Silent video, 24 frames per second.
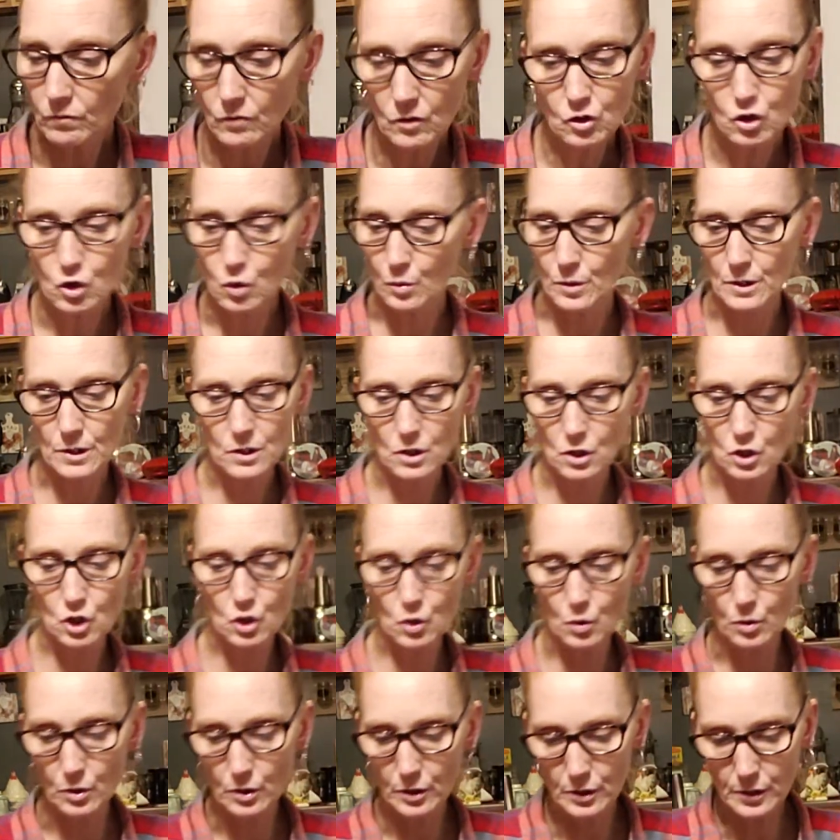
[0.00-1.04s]
The choice is
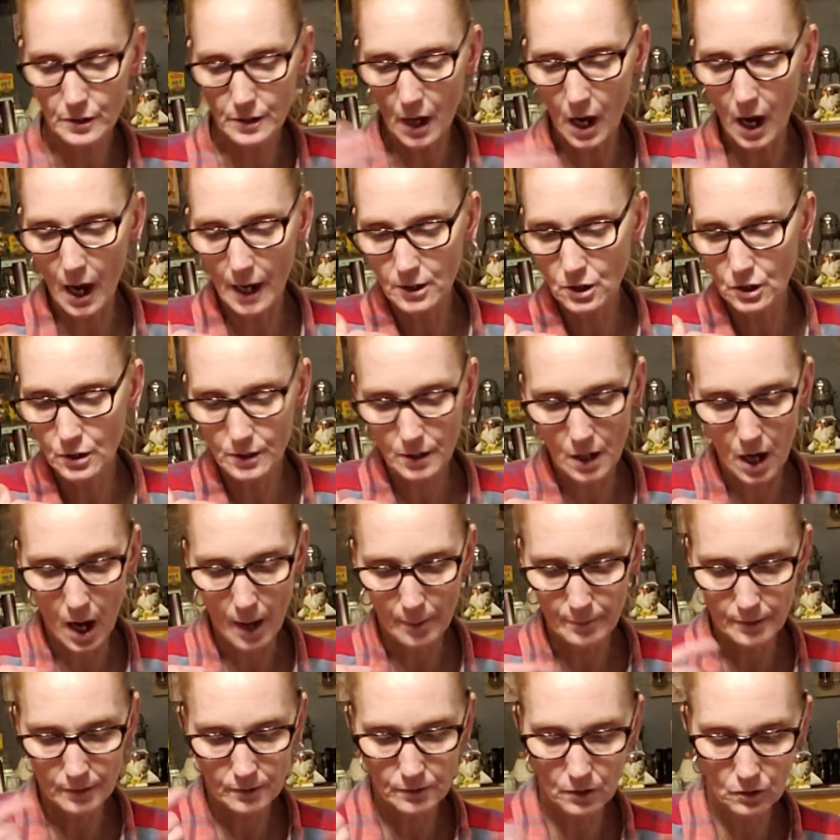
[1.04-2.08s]
yours. I just
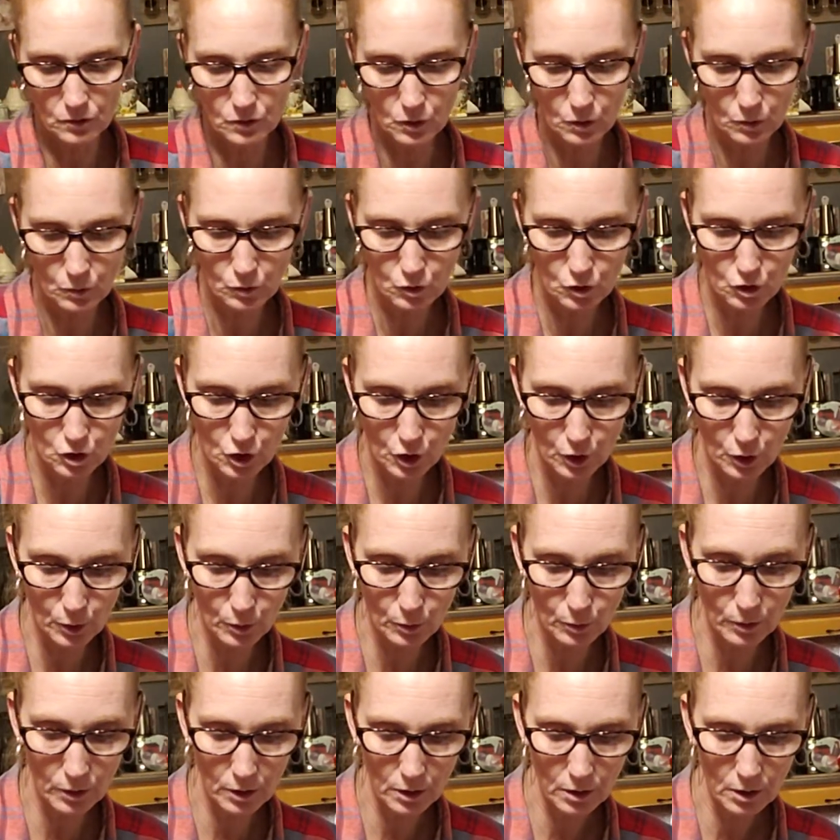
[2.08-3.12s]
opted to do
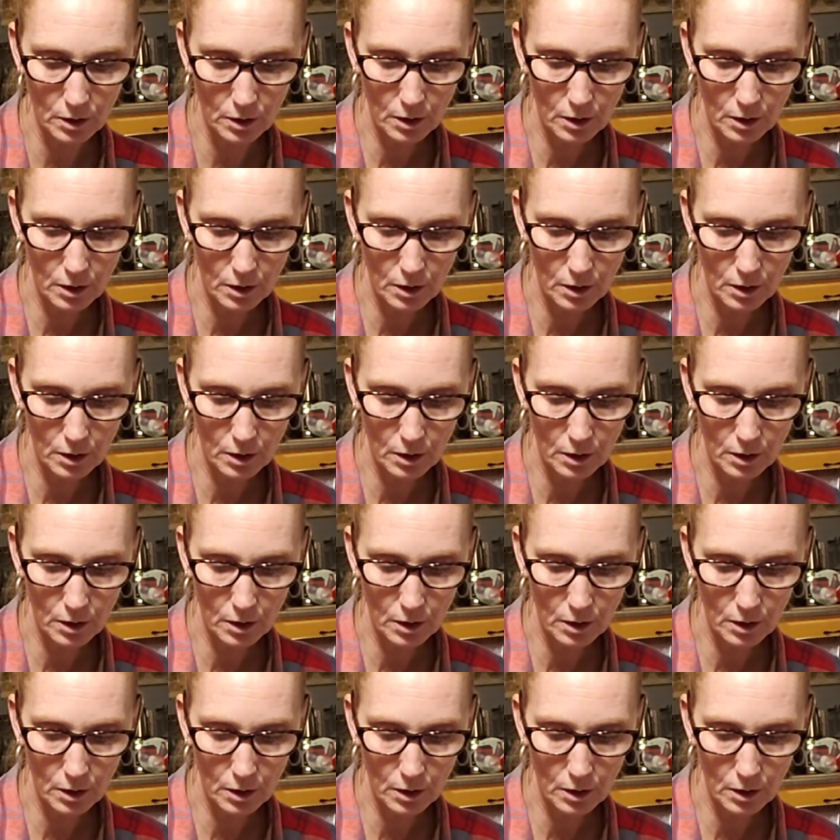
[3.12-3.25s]
2